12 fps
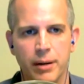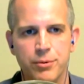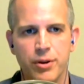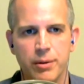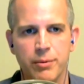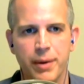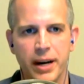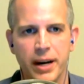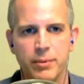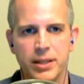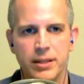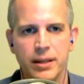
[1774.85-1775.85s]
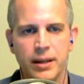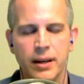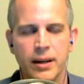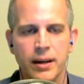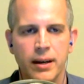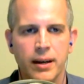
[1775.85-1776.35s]
upstream impairment.
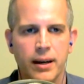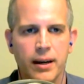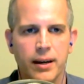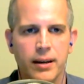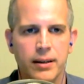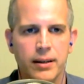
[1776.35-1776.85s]
And